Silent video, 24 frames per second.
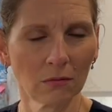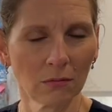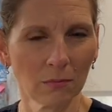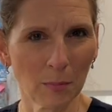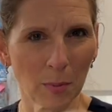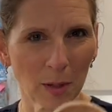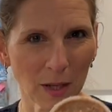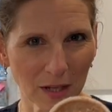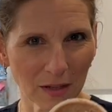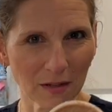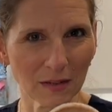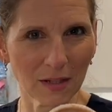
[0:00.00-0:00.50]

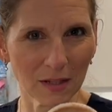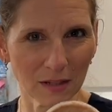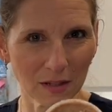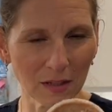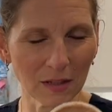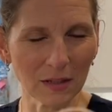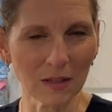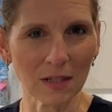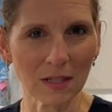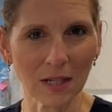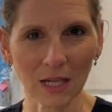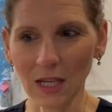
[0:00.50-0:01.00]
because this
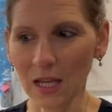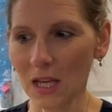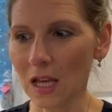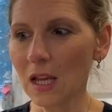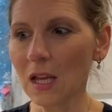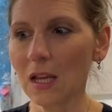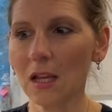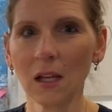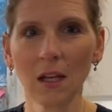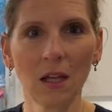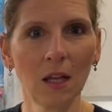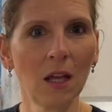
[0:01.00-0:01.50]
is sticky
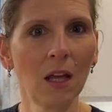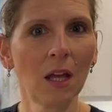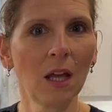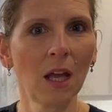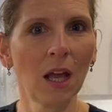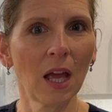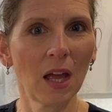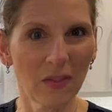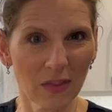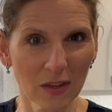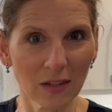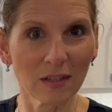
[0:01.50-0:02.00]

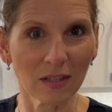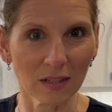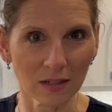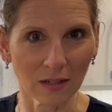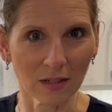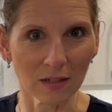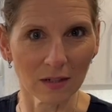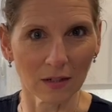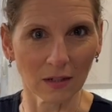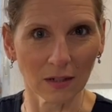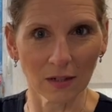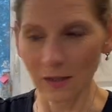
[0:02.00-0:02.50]
and this
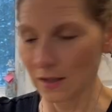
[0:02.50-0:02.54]
isn't.